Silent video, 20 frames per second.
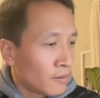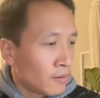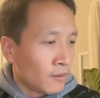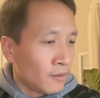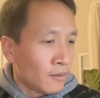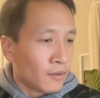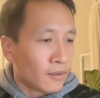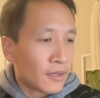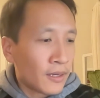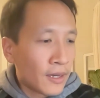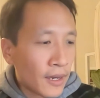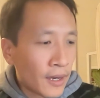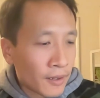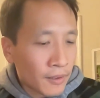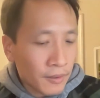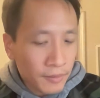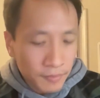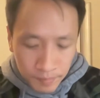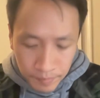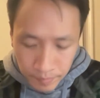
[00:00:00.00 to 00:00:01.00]

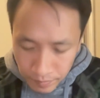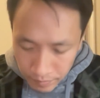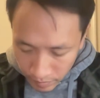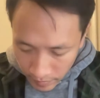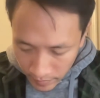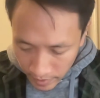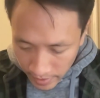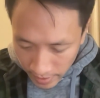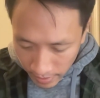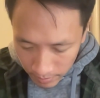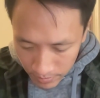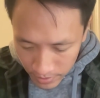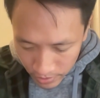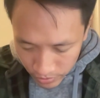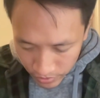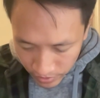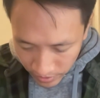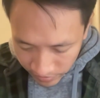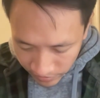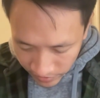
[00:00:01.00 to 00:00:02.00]
yeah, I'm still
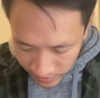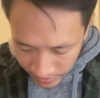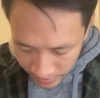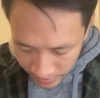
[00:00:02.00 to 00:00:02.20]
trying to figure